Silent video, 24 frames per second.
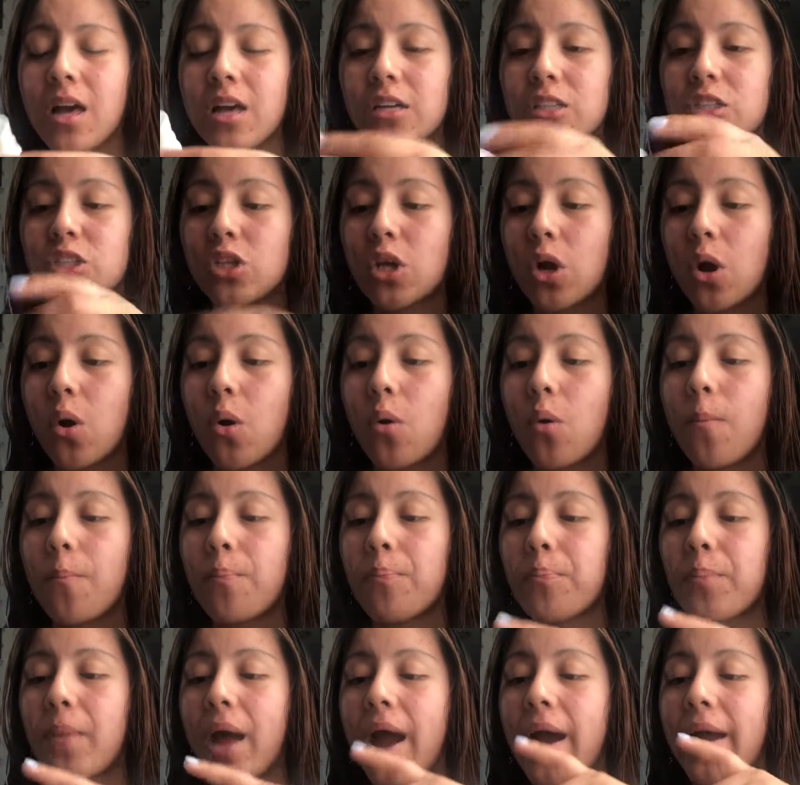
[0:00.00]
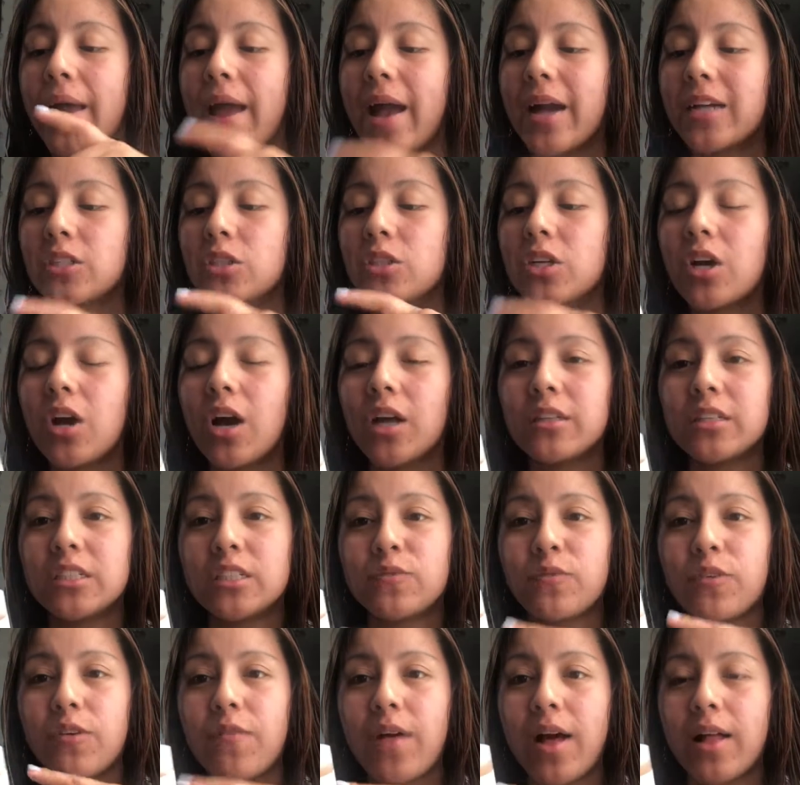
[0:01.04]
So I actually got this
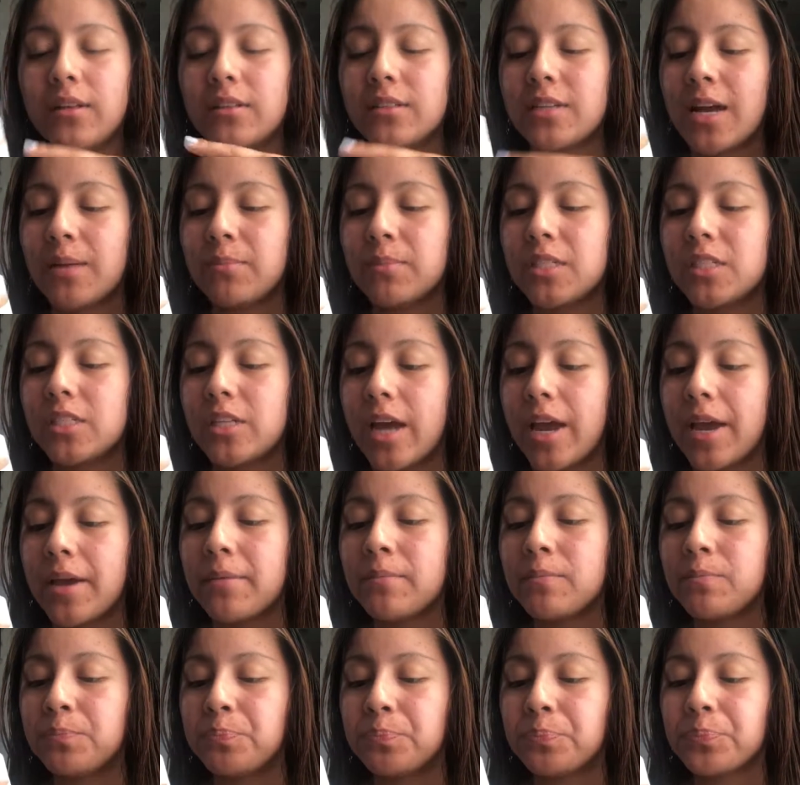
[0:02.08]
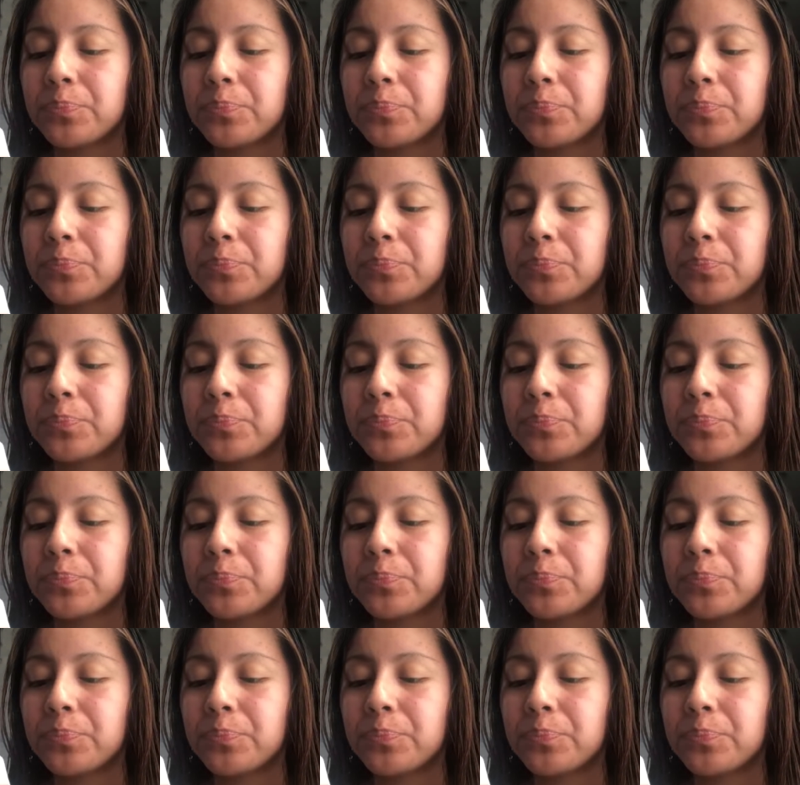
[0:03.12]
for Valentine's Day.